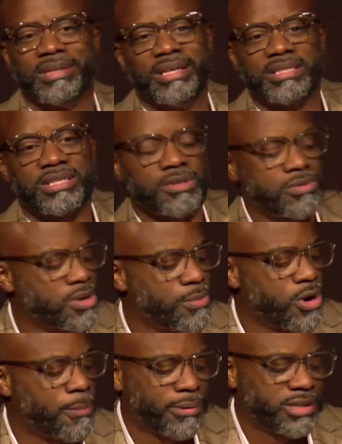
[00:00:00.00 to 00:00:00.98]
There's no, no
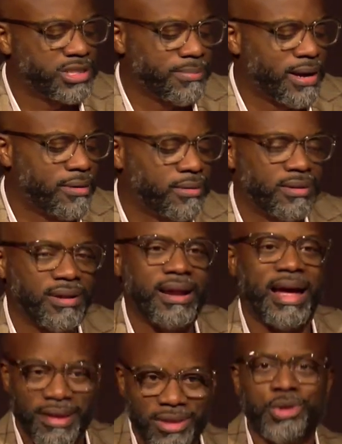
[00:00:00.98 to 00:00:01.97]
more to preach about.
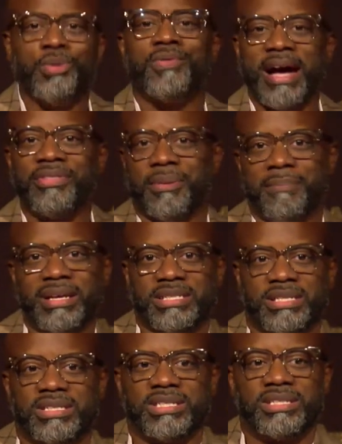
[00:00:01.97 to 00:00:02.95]
You've got the
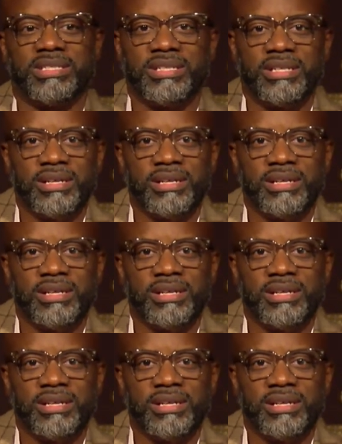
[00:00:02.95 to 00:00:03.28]
message.